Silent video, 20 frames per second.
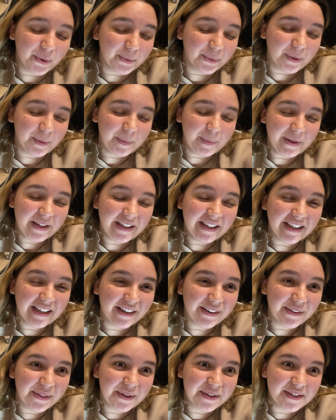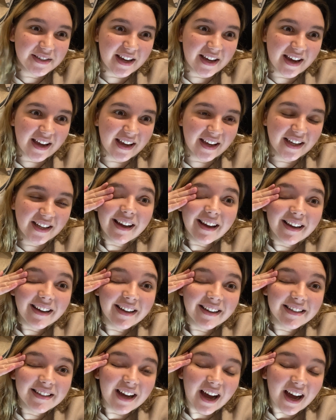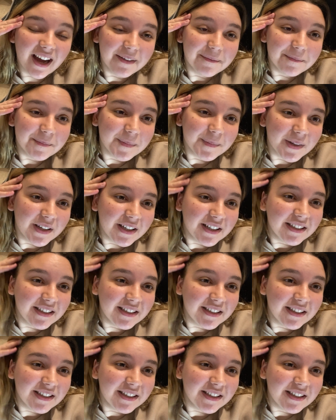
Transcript: will be another day and I'm